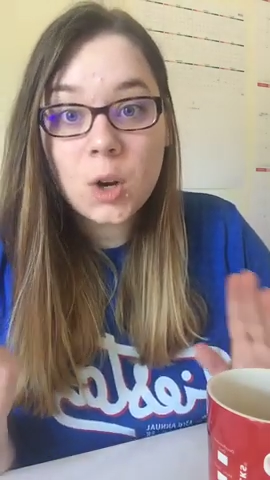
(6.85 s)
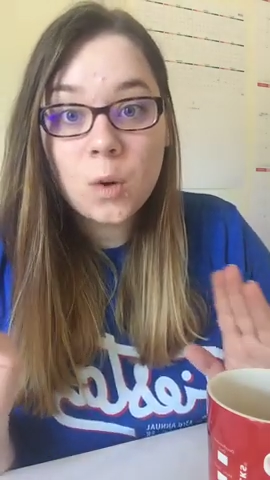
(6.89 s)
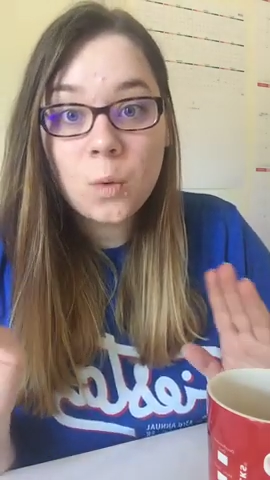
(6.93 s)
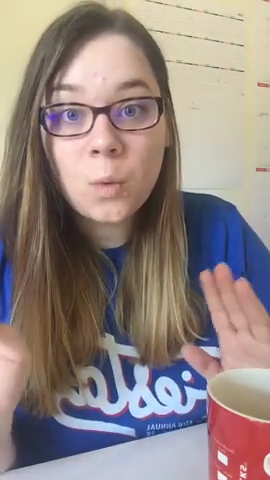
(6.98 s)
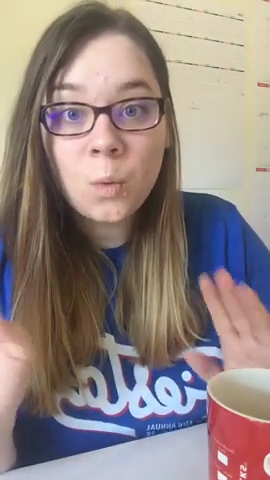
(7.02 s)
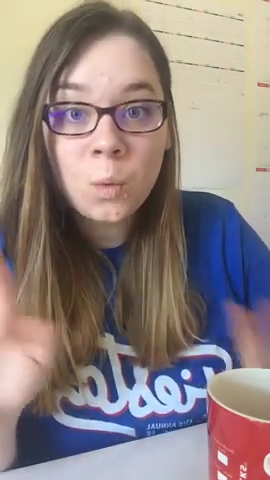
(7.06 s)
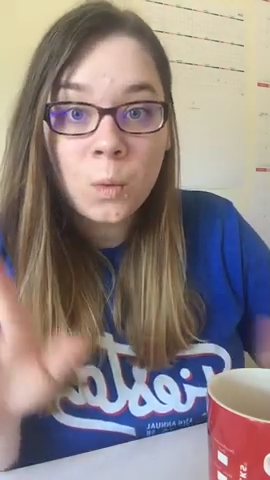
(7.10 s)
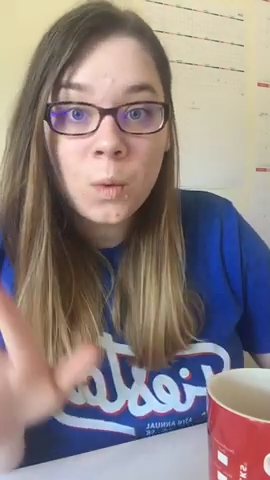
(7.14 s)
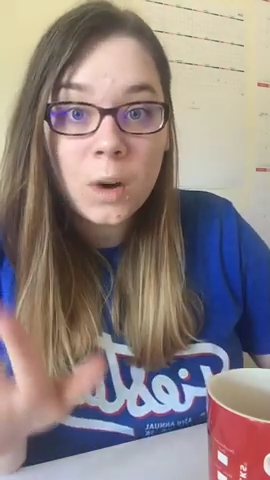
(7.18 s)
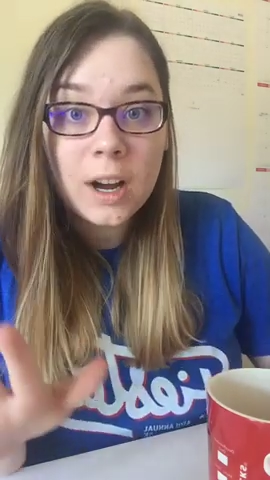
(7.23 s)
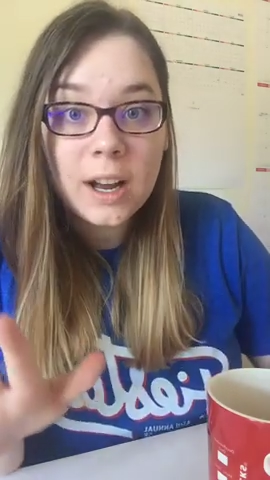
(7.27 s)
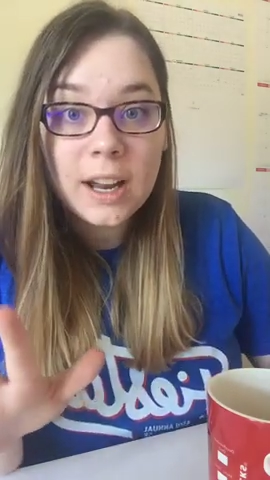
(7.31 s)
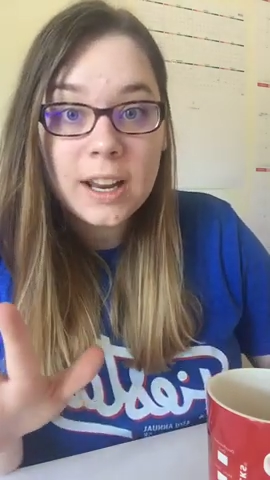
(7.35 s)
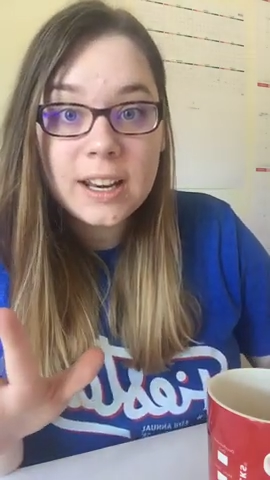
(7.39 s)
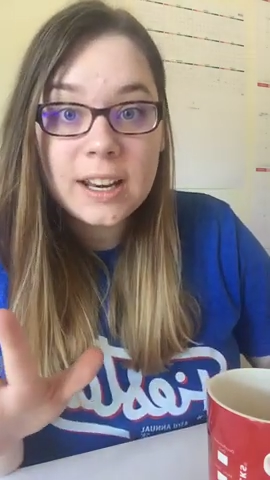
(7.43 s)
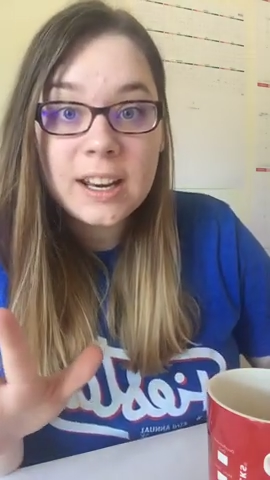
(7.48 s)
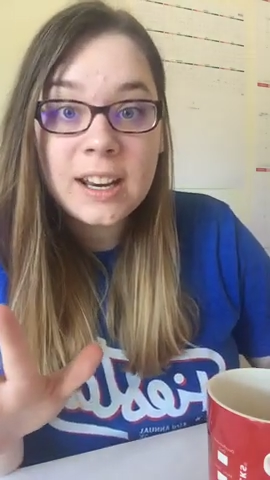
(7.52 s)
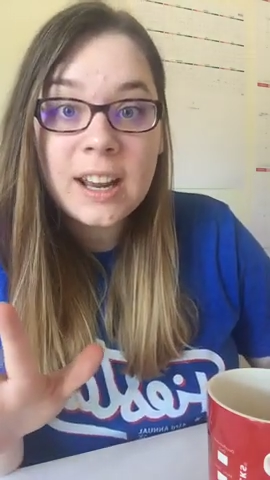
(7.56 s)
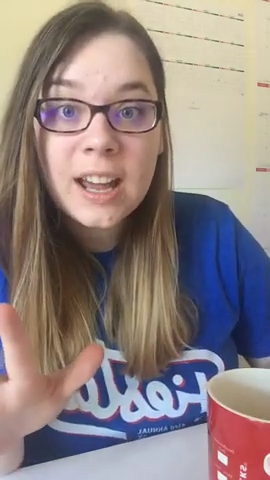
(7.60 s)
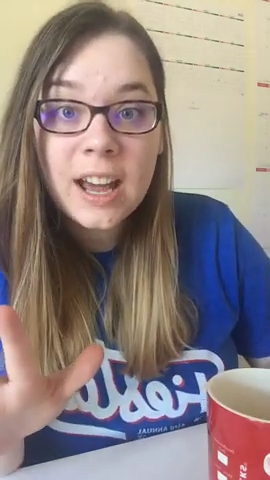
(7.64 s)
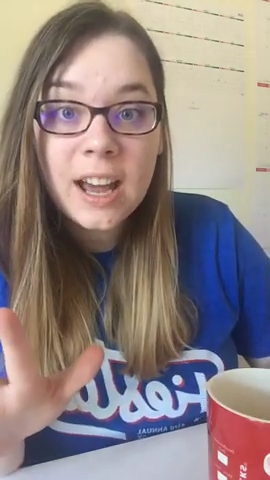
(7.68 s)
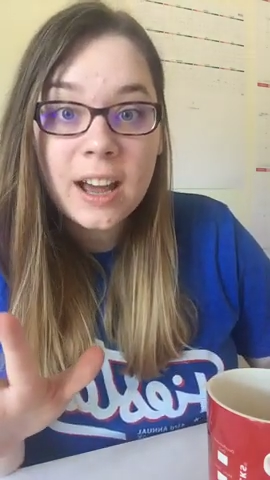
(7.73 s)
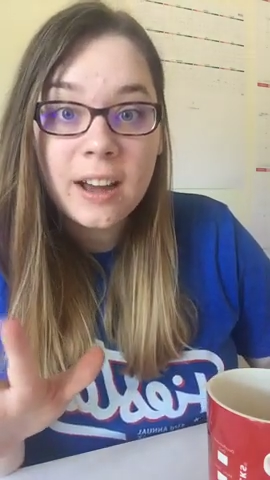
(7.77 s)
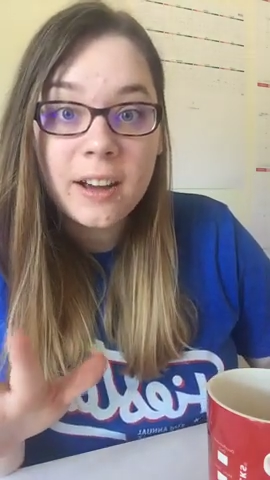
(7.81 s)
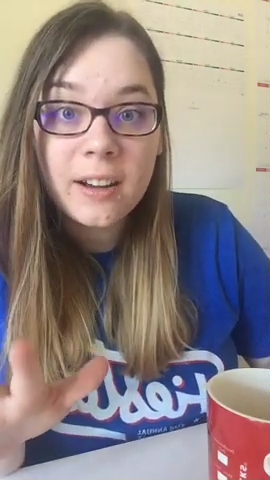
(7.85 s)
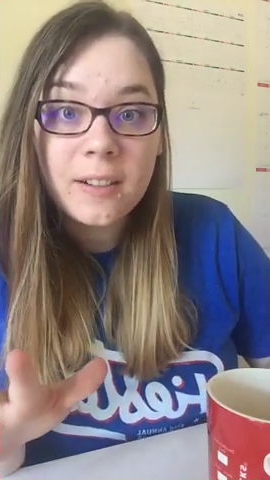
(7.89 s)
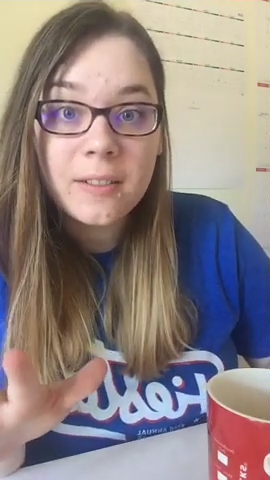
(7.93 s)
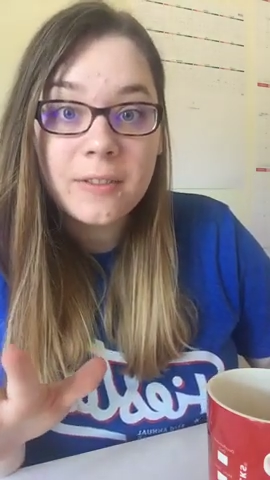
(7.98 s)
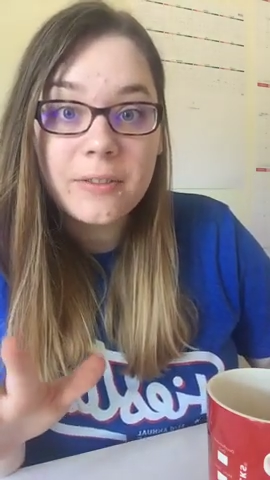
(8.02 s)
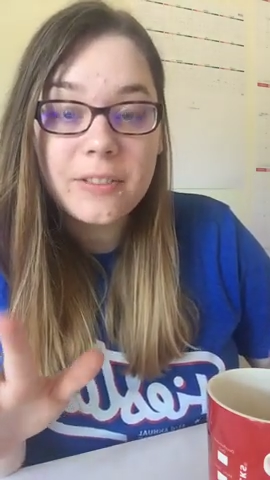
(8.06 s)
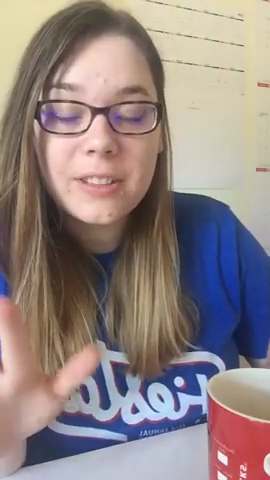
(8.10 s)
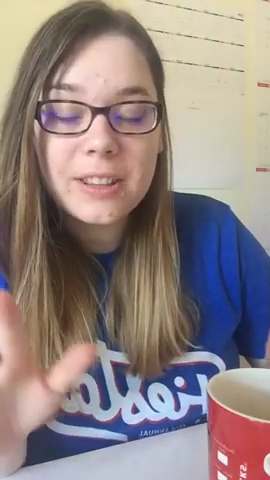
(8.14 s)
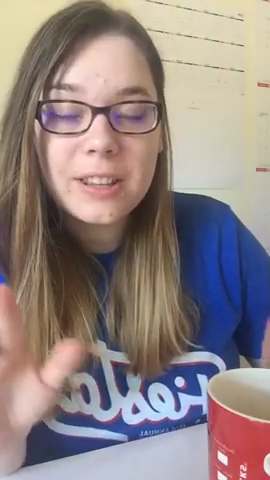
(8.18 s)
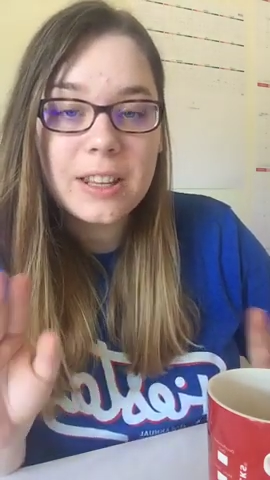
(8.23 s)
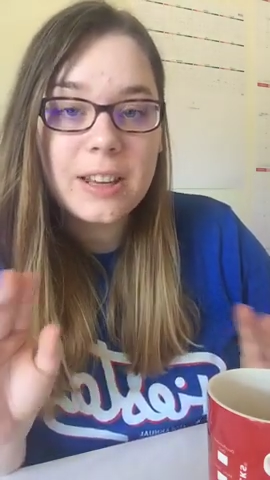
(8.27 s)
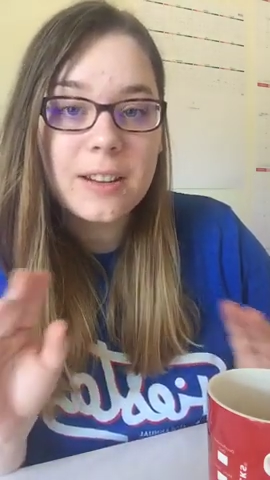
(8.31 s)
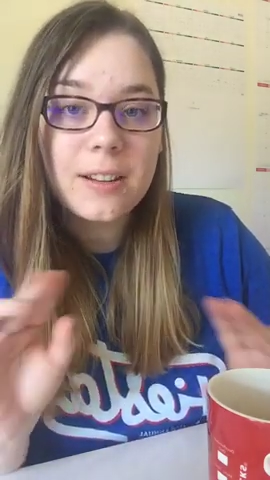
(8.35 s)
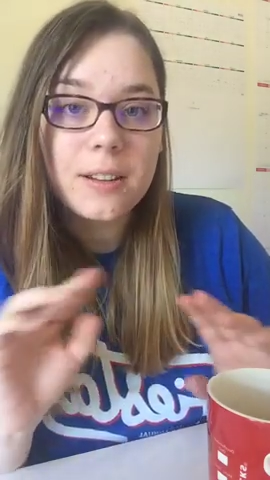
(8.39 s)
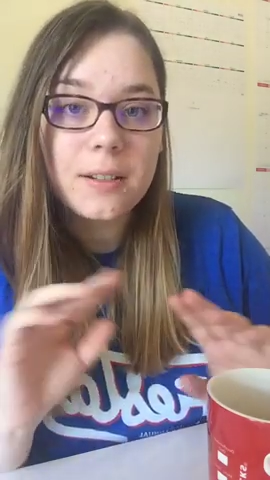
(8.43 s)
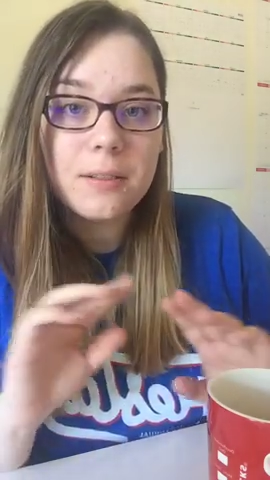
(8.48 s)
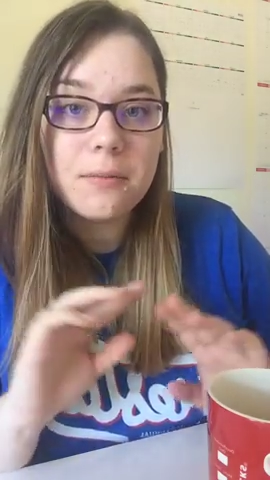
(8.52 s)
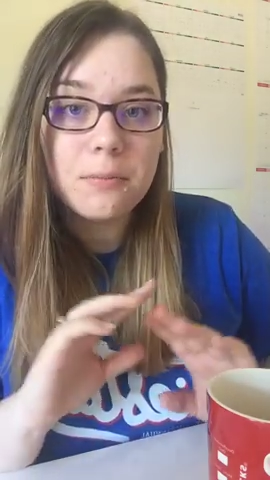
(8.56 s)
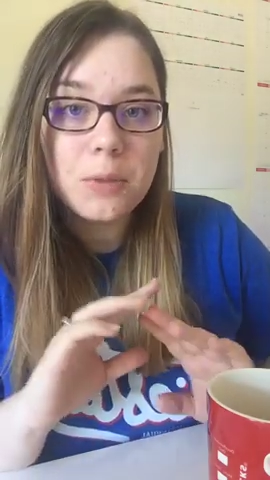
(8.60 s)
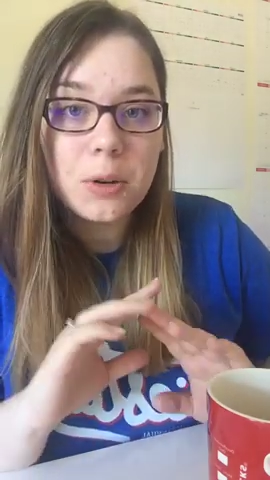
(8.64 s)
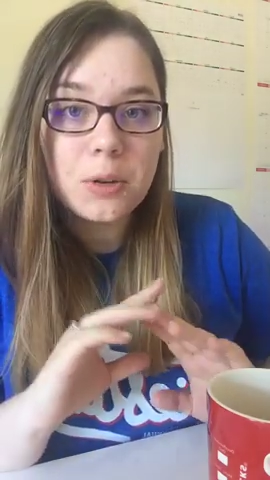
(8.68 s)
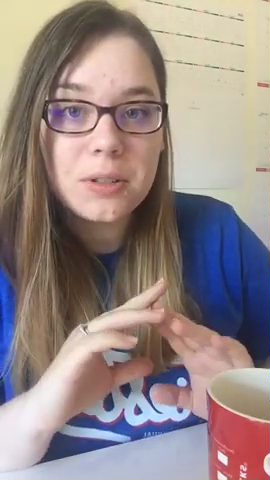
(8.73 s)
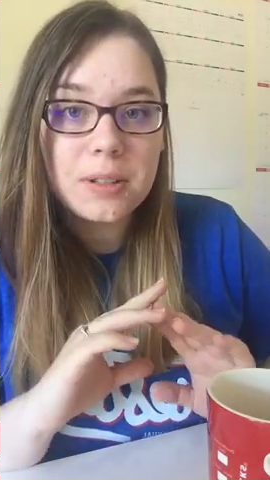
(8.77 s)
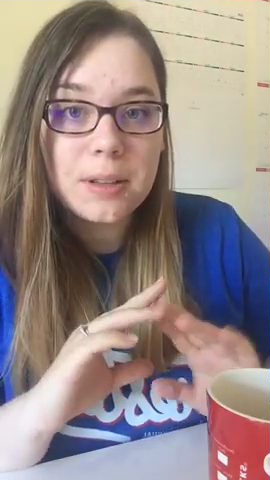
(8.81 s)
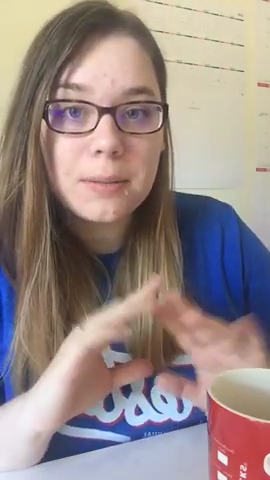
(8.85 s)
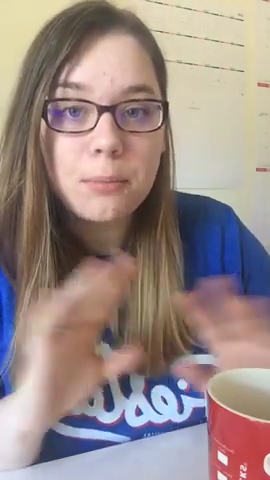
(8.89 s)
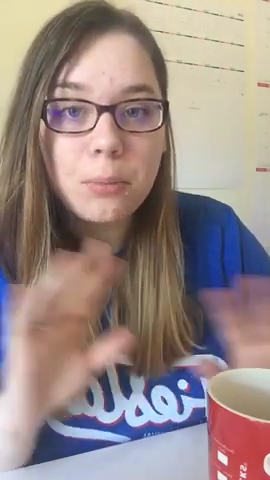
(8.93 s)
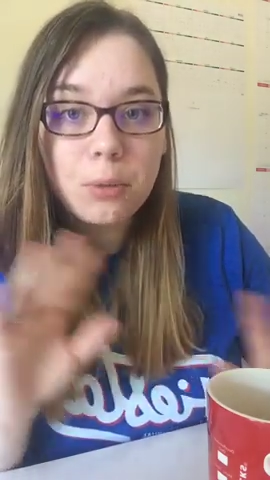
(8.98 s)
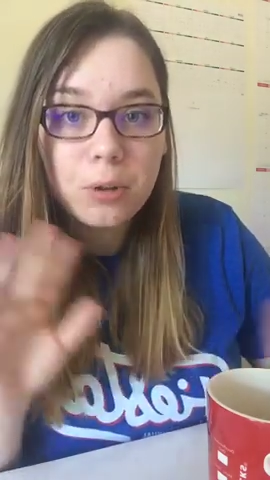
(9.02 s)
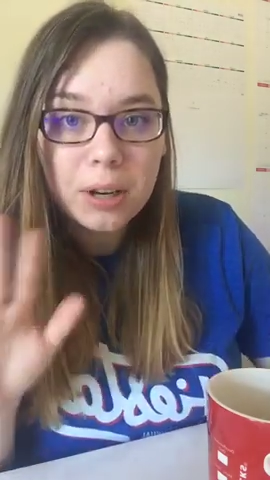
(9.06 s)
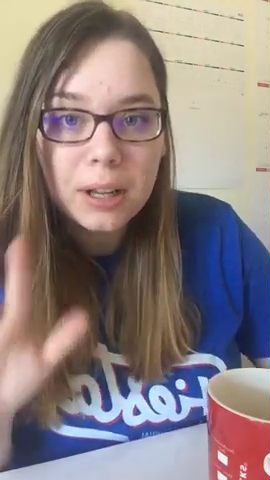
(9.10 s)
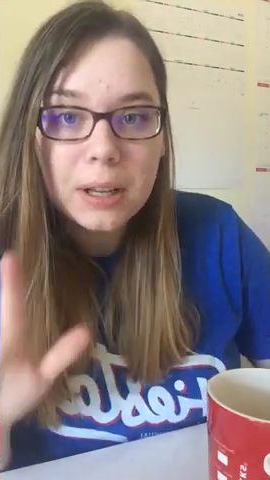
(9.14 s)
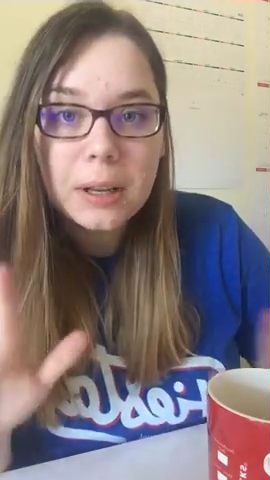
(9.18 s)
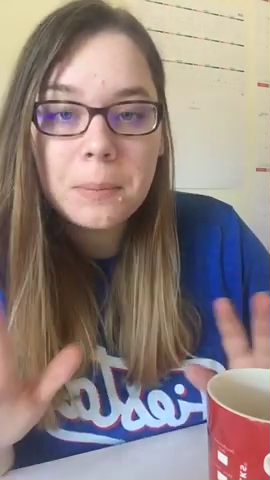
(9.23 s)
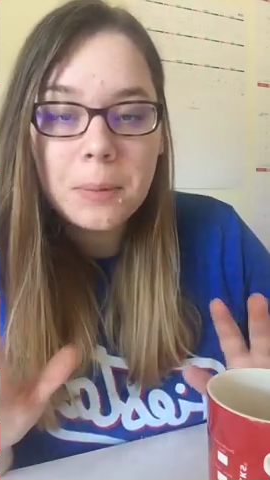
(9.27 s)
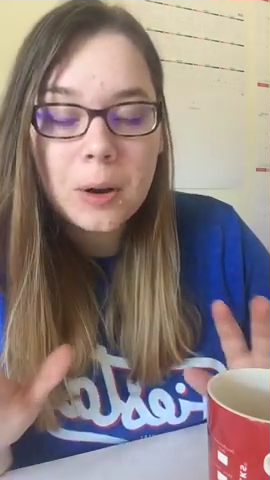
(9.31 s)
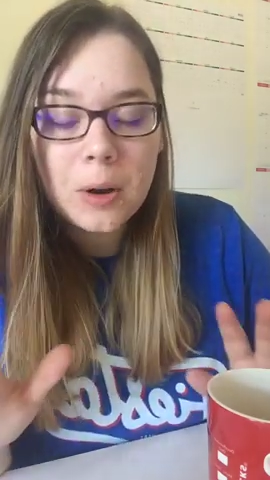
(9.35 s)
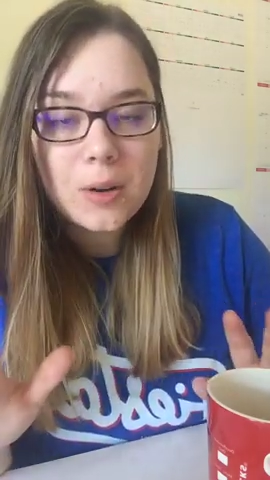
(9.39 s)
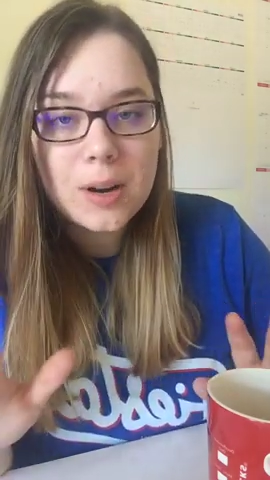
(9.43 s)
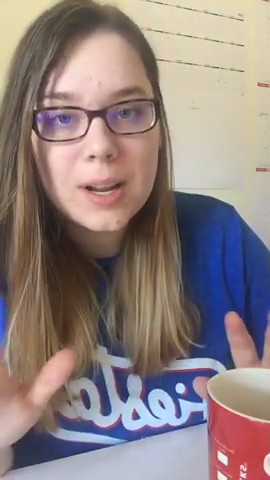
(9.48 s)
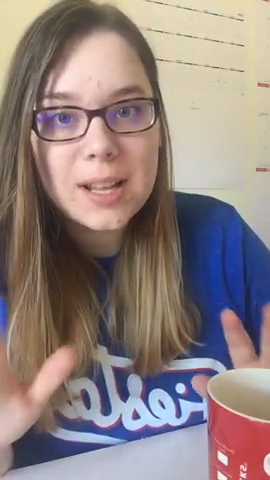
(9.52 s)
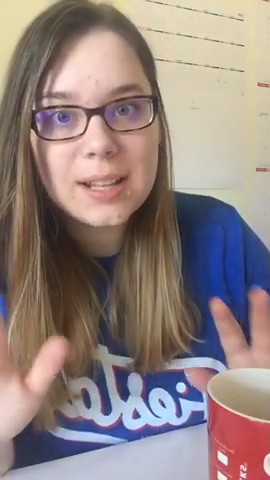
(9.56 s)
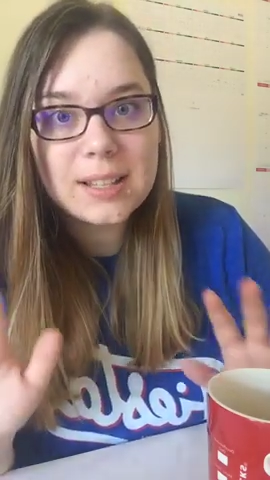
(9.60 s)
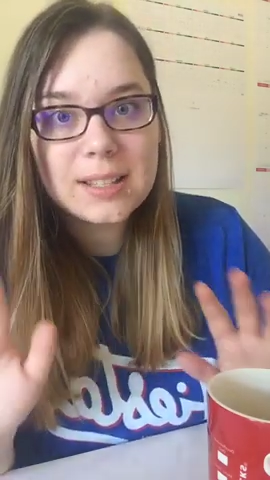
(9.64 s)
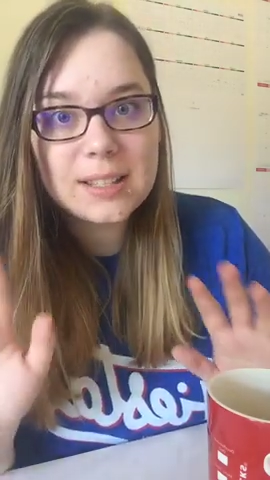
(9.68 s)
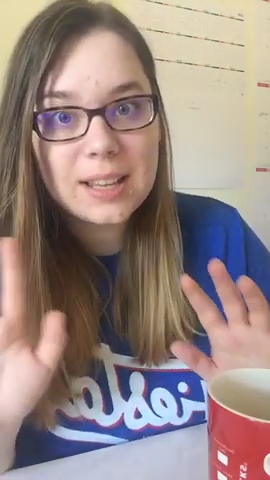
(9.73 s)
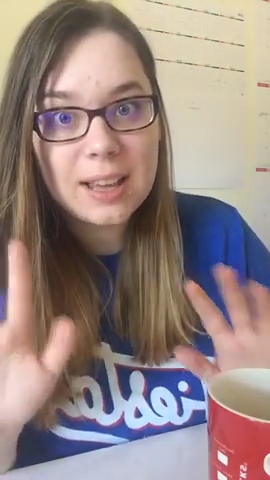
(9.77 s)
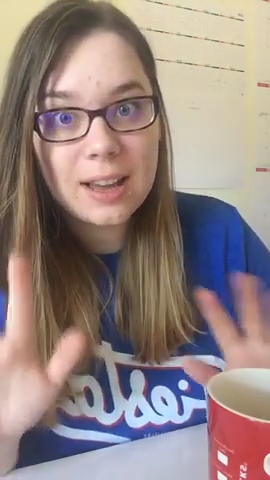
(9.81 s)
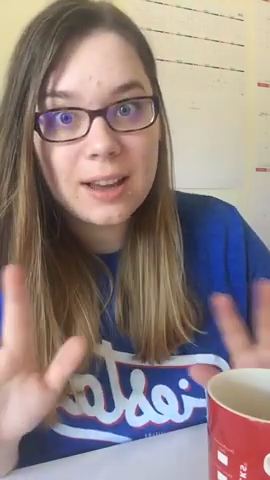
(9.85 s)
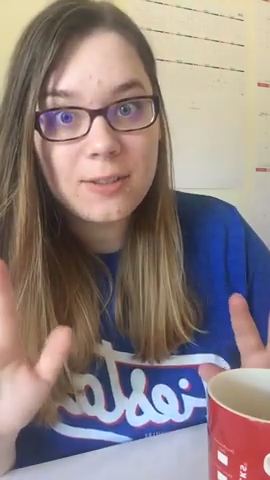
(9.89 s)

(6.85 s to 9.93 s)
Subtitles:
one of the most important components